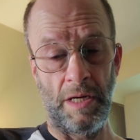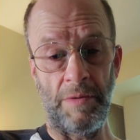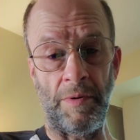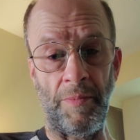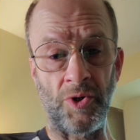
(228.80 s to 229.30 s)

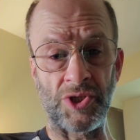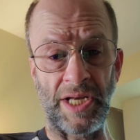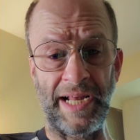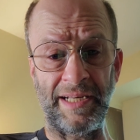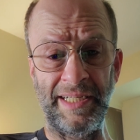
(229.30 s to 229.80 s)
will most
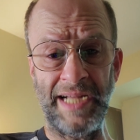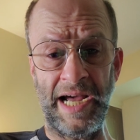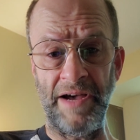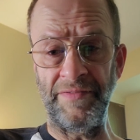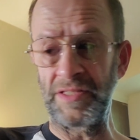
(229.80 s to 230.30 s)
likely
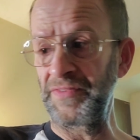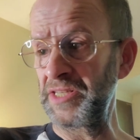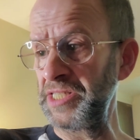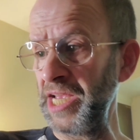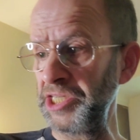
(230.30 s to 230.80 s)
die of
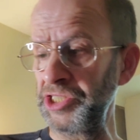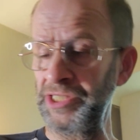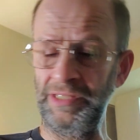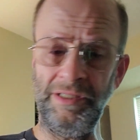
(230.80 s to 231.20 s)
asphyxiation.